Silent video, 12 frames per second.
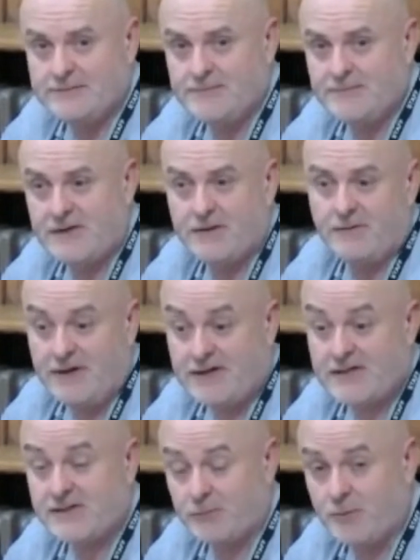So
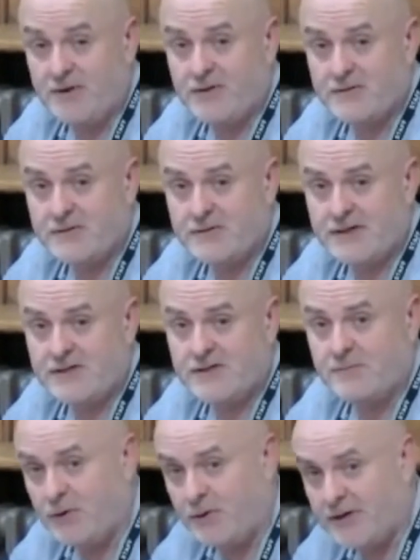yes, there will be
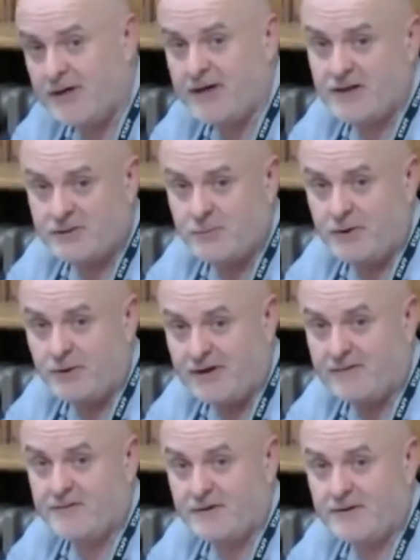consultation, but on occasion we will
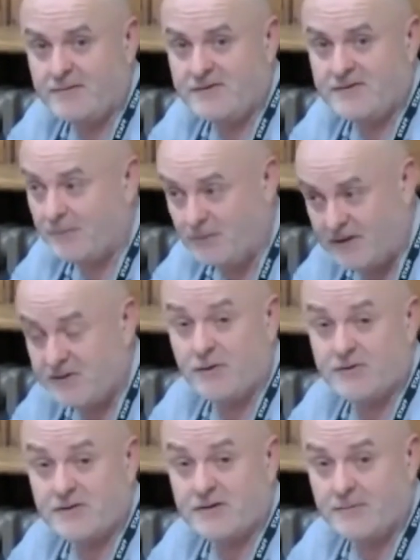have to say, well, it's
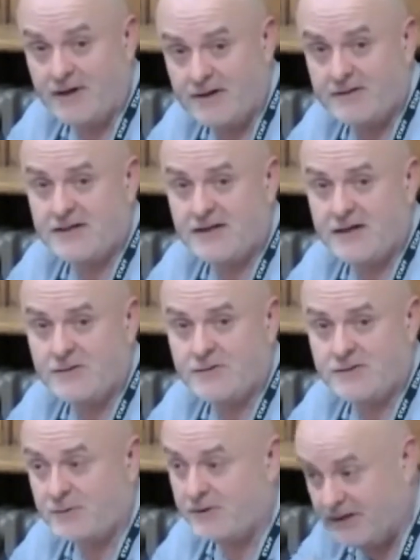got to come out, it's
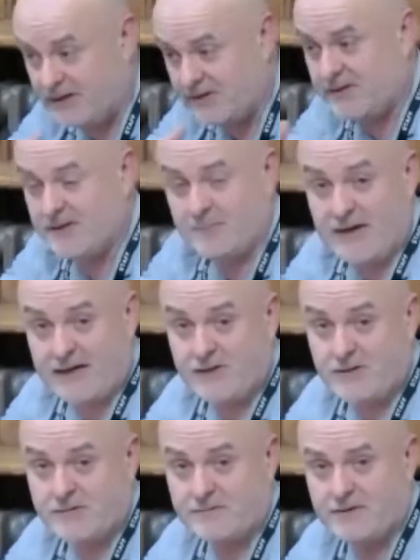dangerous, but here's the
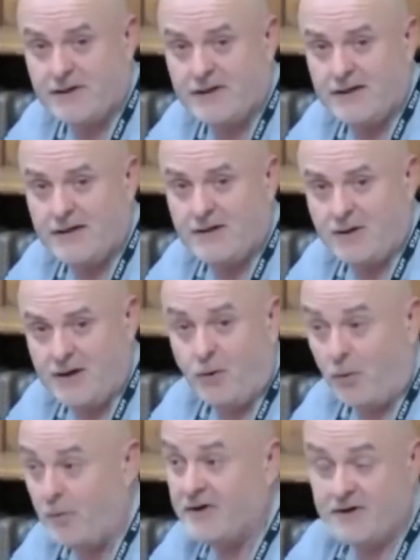package of
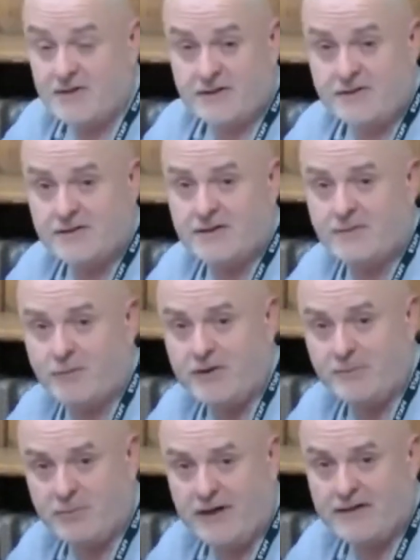what we're going to do to
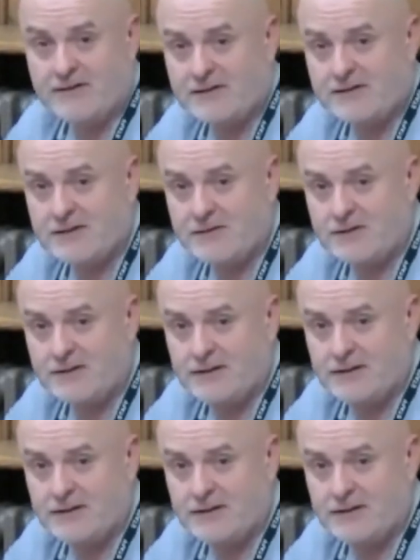replant, etc.